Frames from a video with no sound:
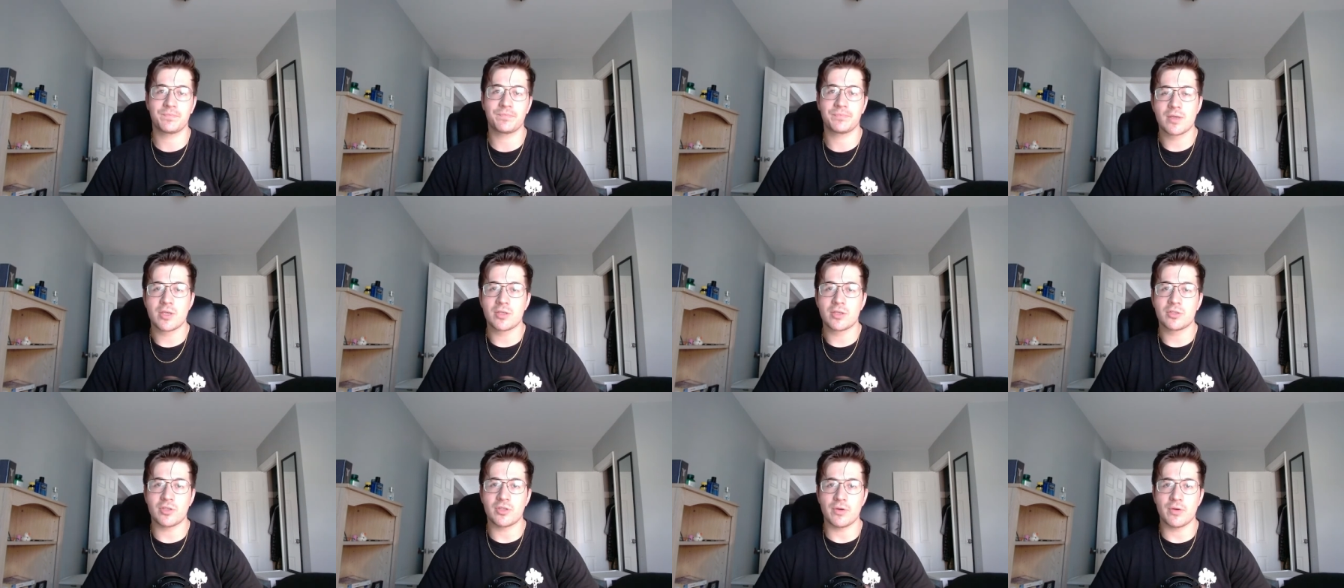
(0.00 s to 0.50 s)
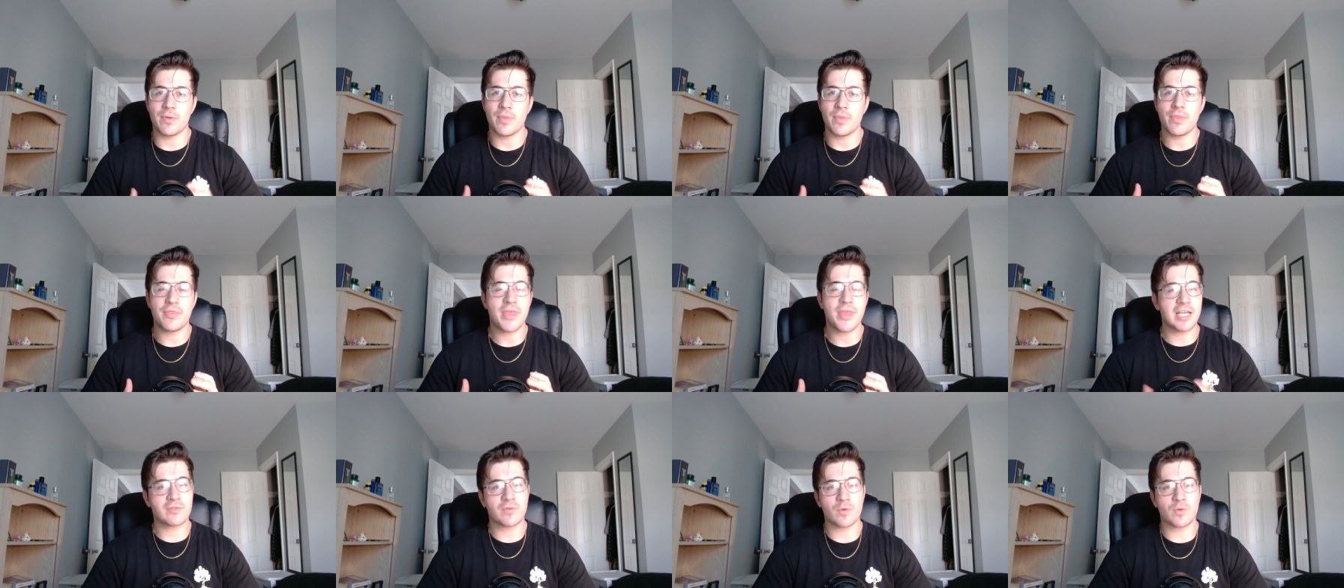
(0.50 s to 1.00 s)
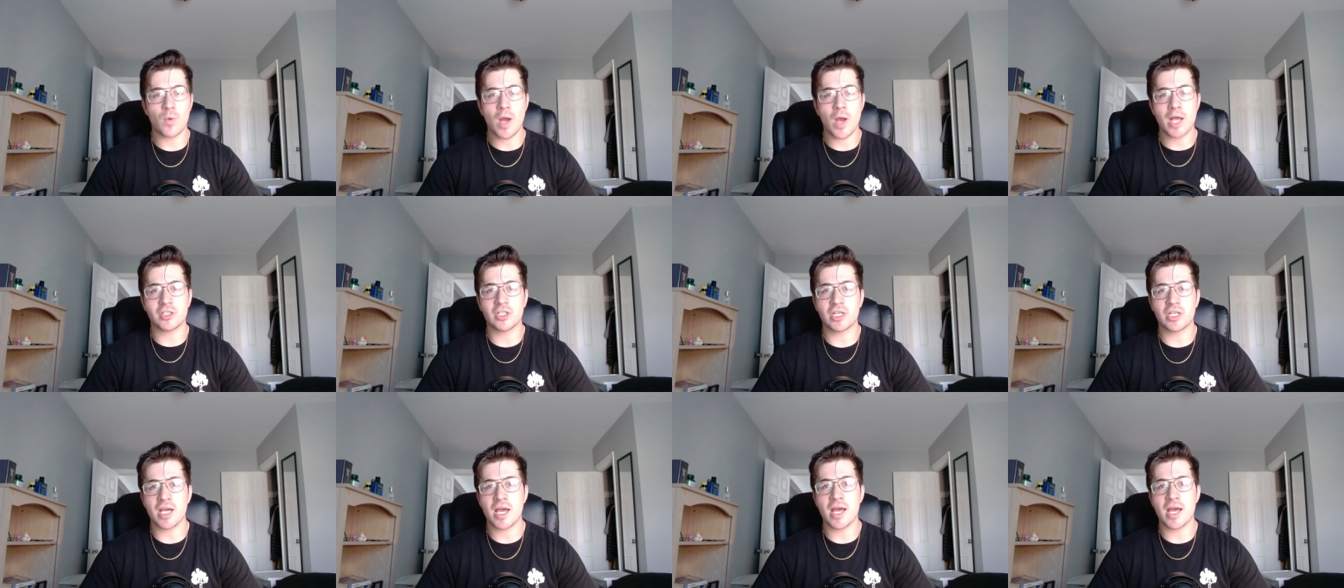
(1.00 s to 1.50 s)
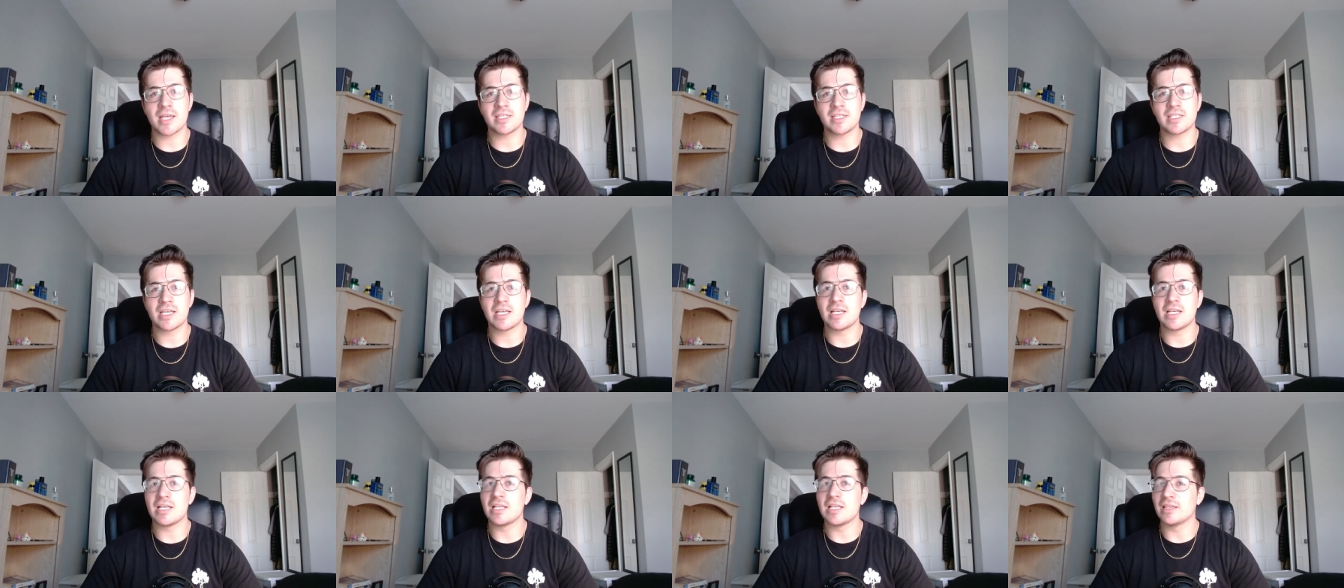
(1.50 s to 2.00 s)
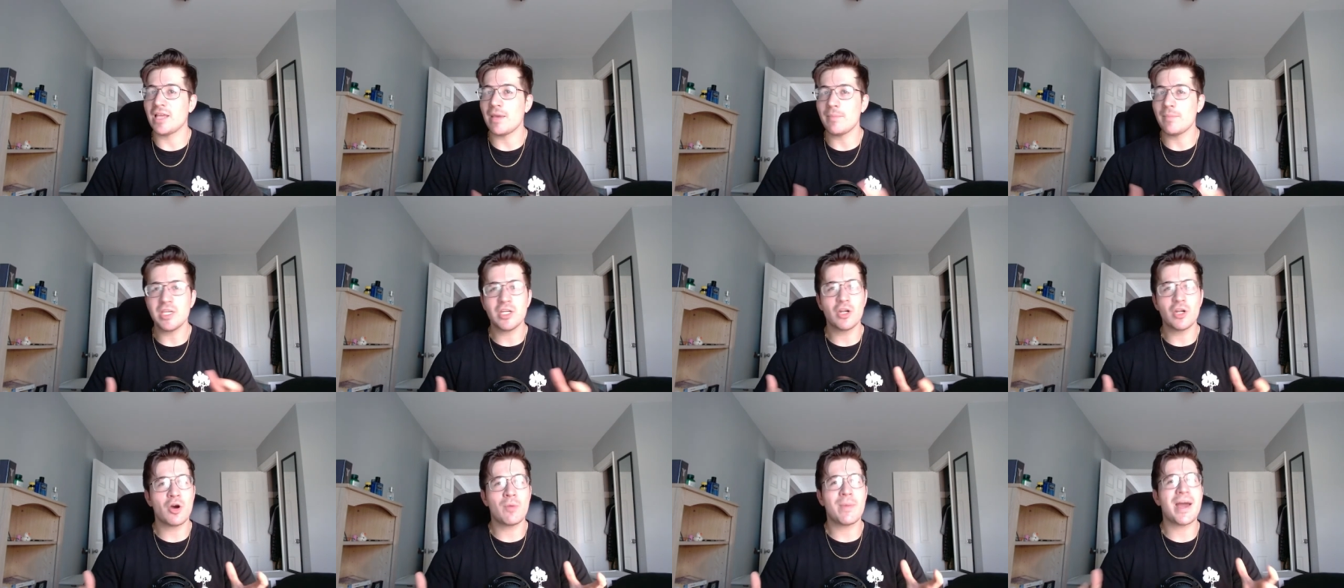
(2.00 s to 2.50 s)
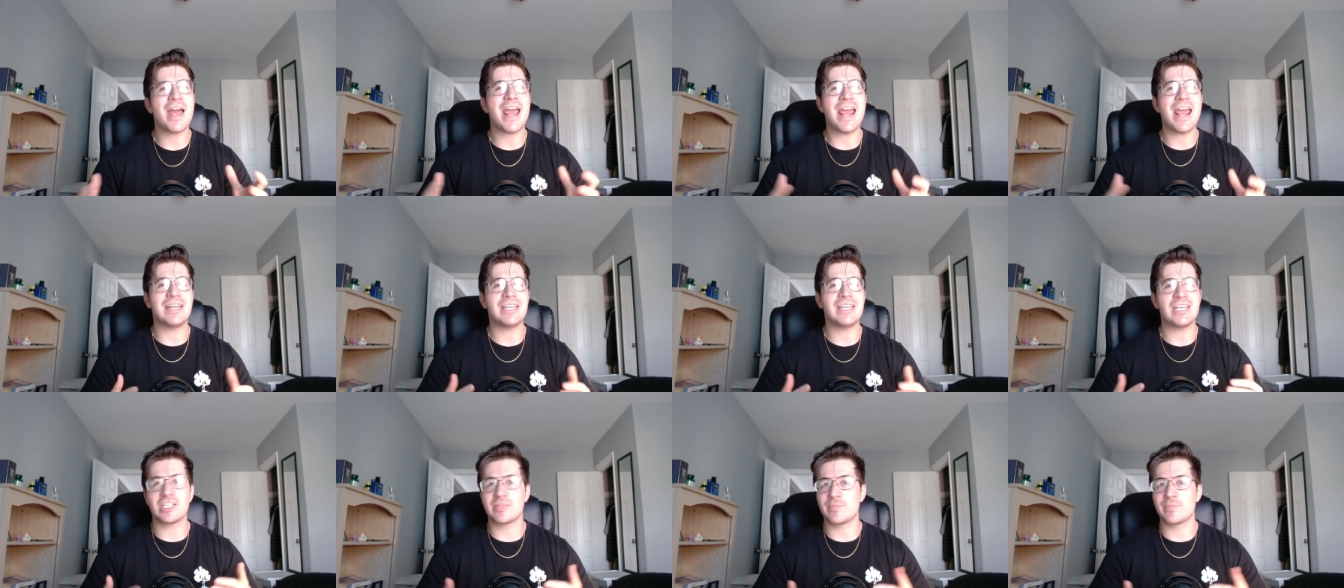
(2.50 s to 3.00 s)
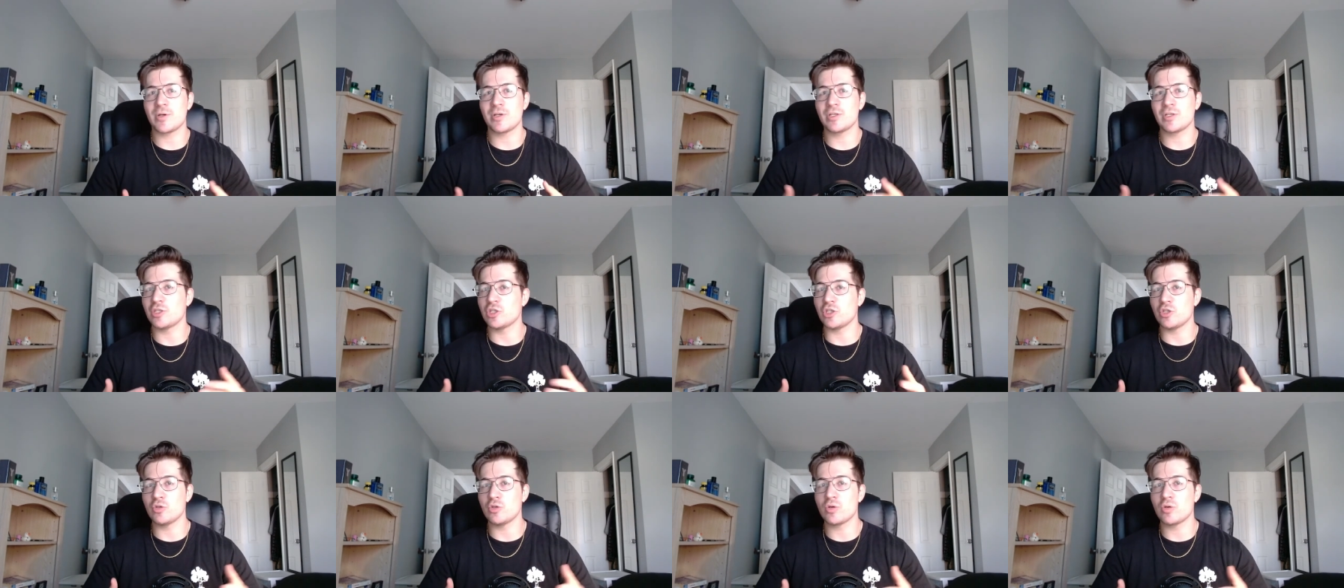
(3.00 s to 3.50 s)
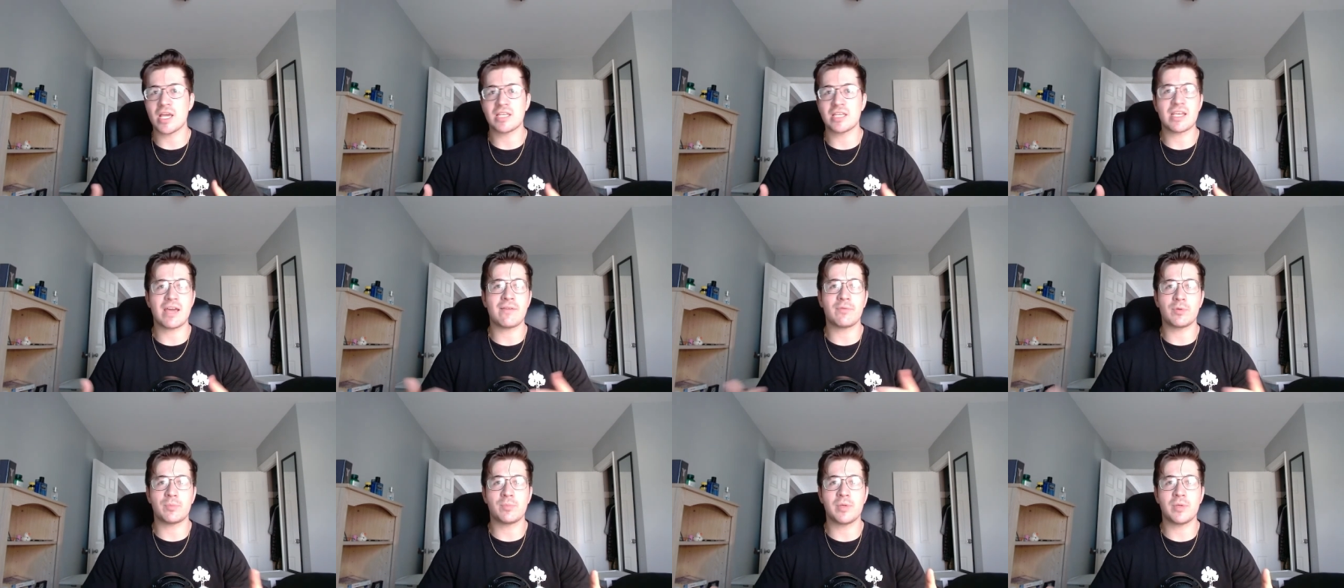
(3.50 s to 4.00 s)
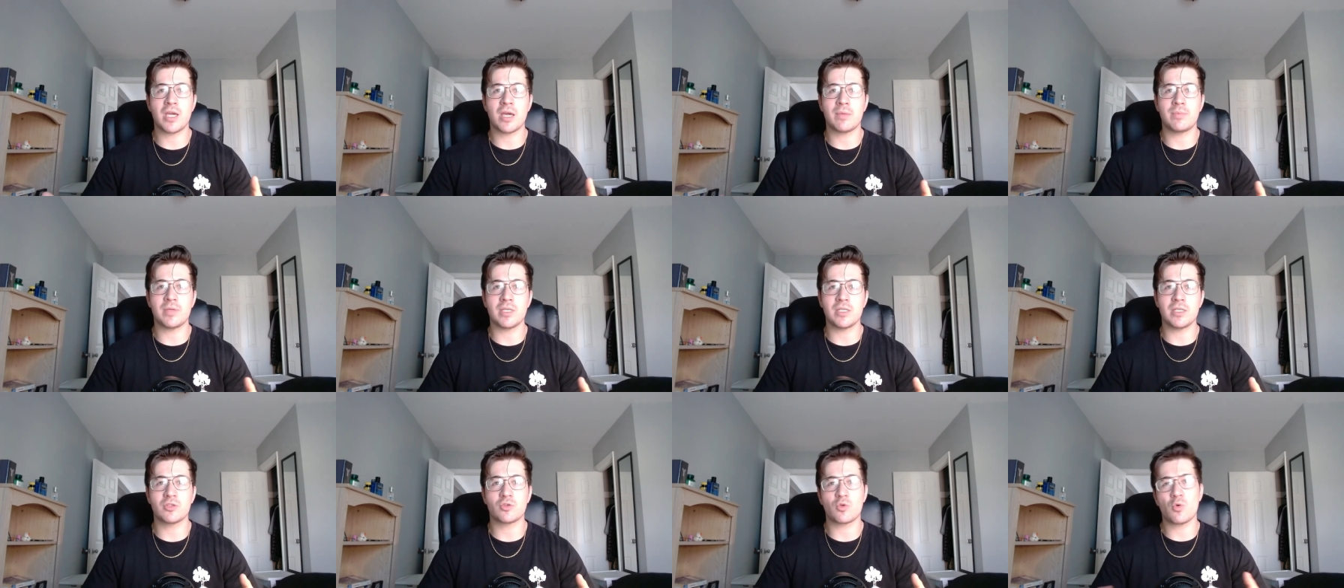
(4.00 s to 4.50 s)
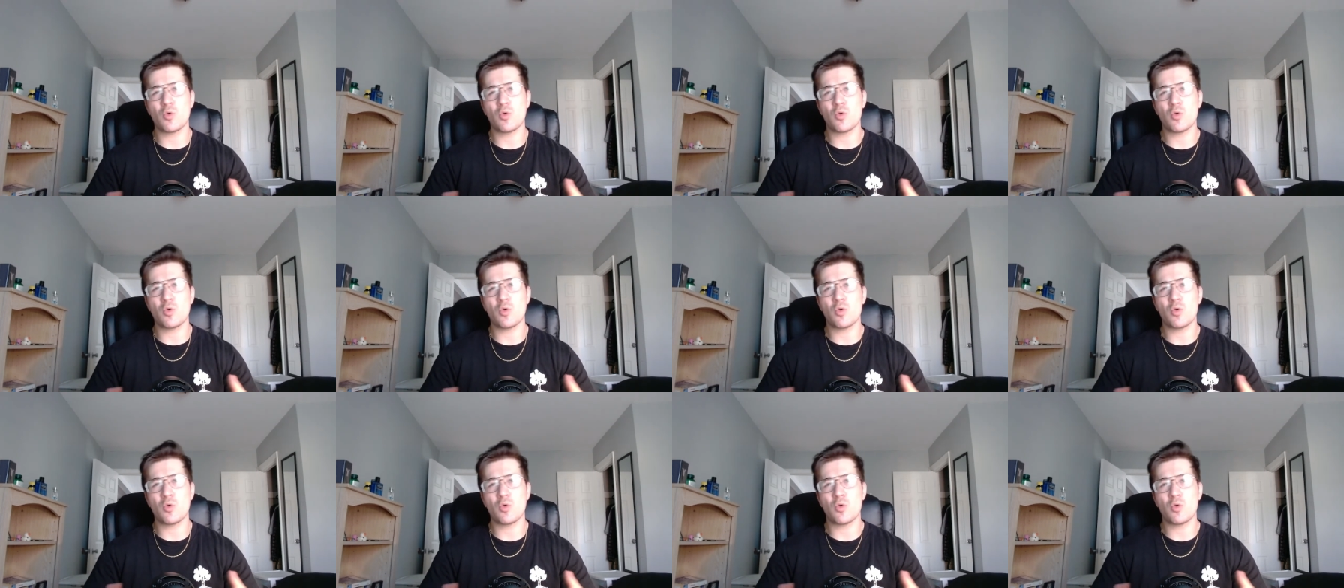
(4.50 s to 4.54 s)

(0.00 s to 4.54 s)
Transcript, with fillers: So, thanks for watching guys. Let me know about any experiences you guys have with PIPs,